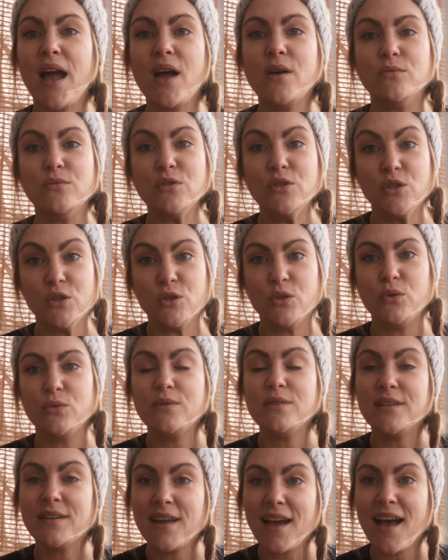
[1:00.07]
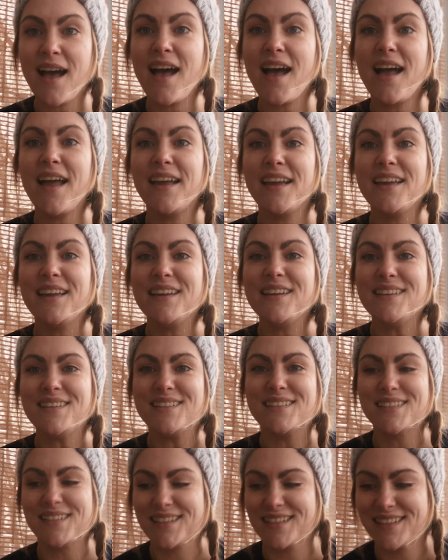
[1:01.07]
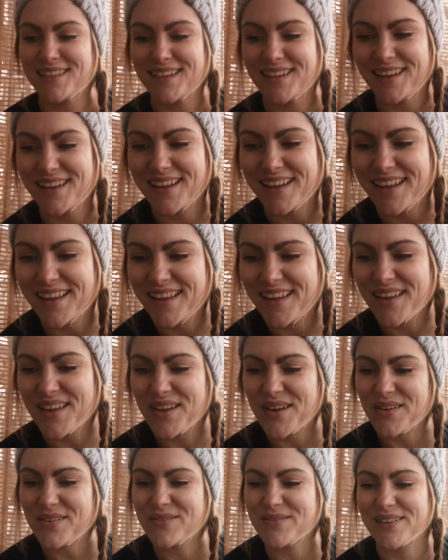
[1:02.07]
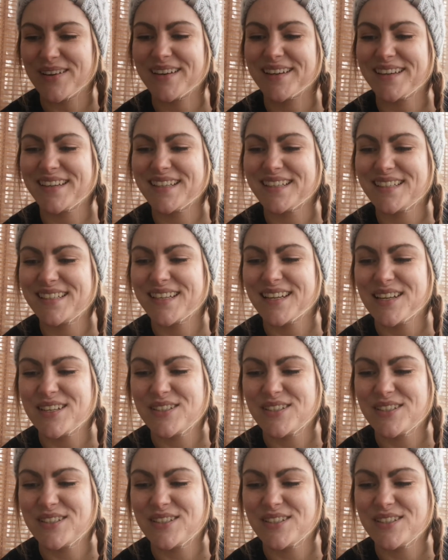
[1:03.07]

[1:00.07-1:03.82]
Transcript: round to night. All right,